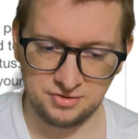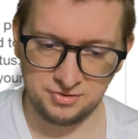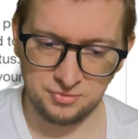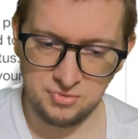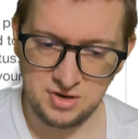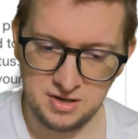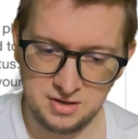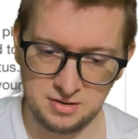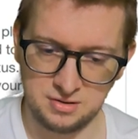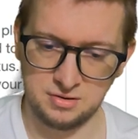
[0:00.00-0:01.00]
3
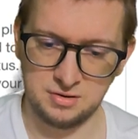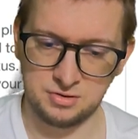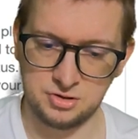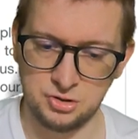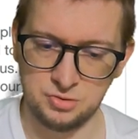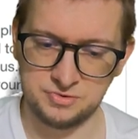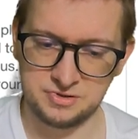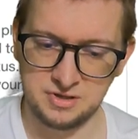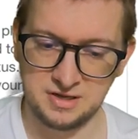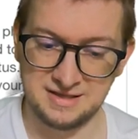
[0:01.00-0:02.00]

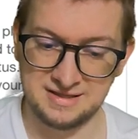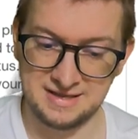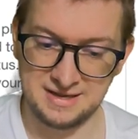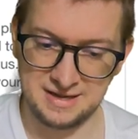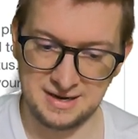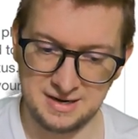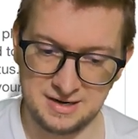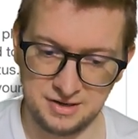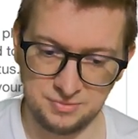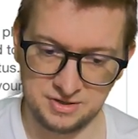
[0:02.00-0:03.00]
cubes. Then
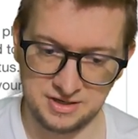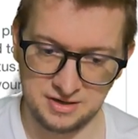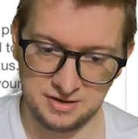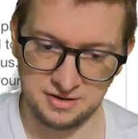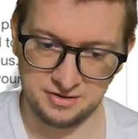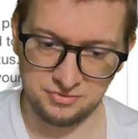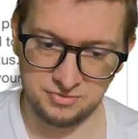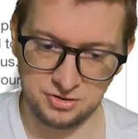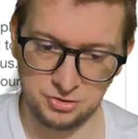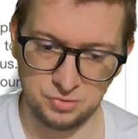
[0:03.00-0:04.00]
I will get another
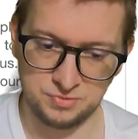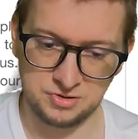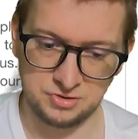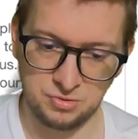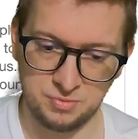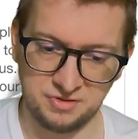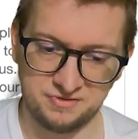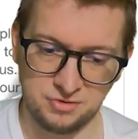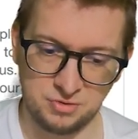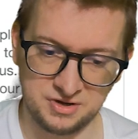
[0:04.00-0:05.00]
3 cubes. The one with
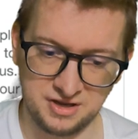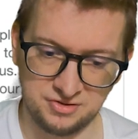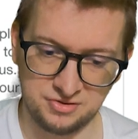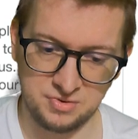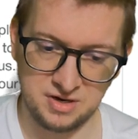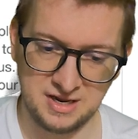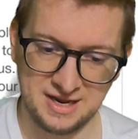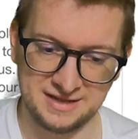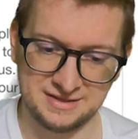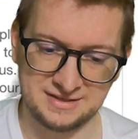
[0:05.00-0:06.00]
4 will get 3,
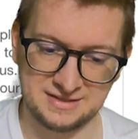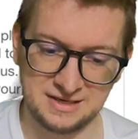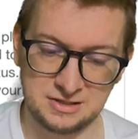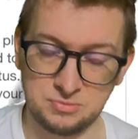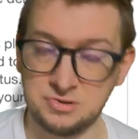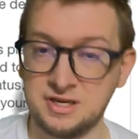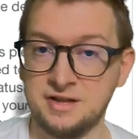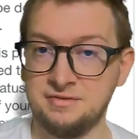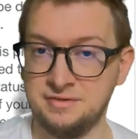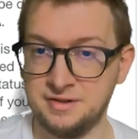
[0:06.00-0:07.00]
and the 6 will
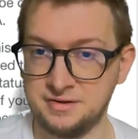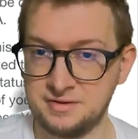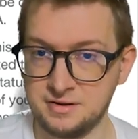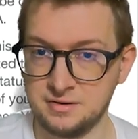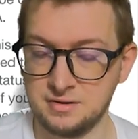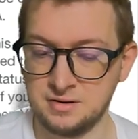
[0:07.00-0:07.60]
get nothing.